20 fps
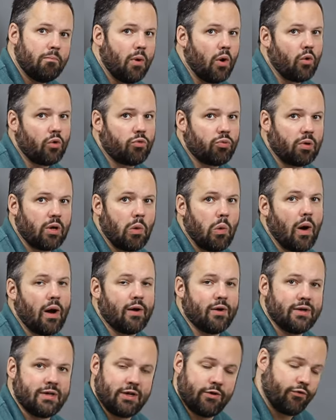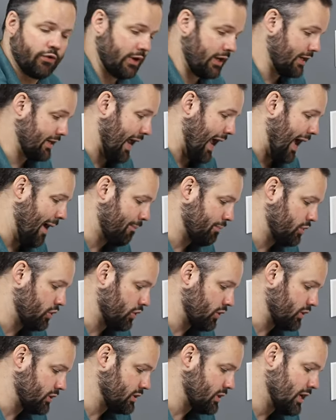Both require different
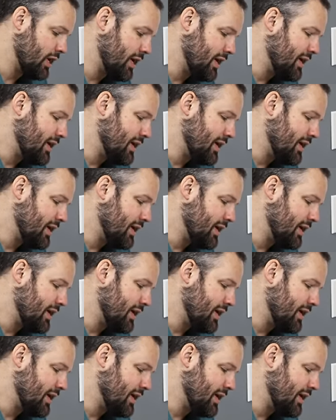adapters.